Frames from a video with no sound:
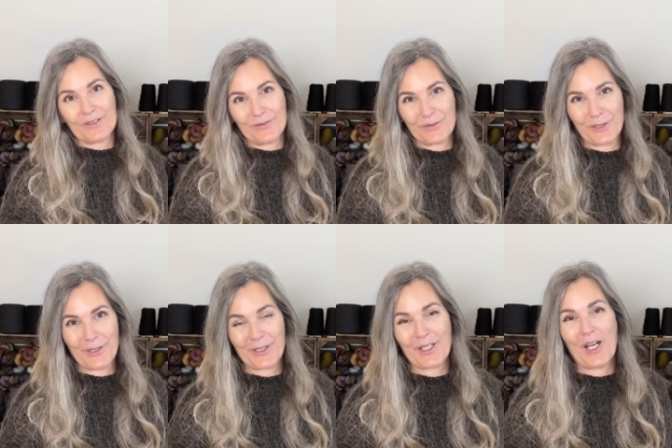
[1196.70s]
of
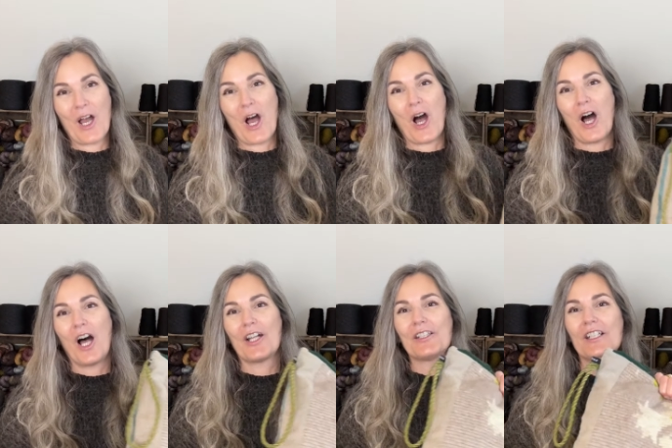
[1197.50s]
work
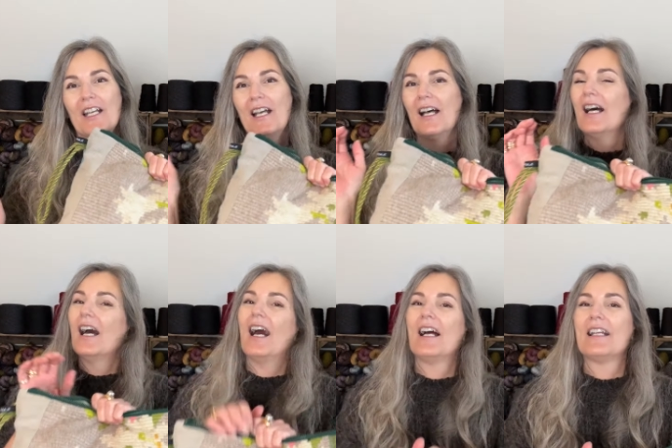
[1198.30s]
on
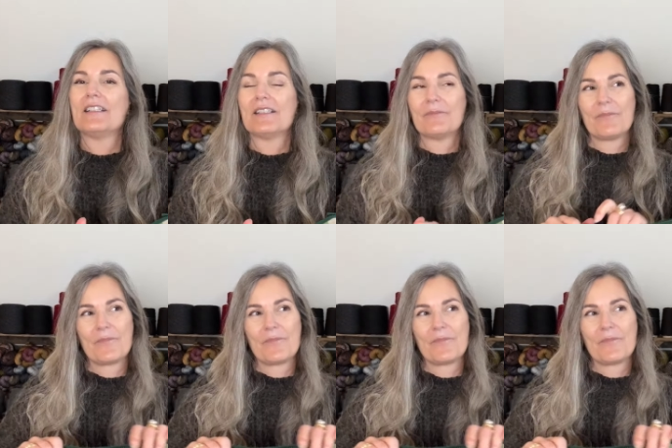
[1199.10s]
an um,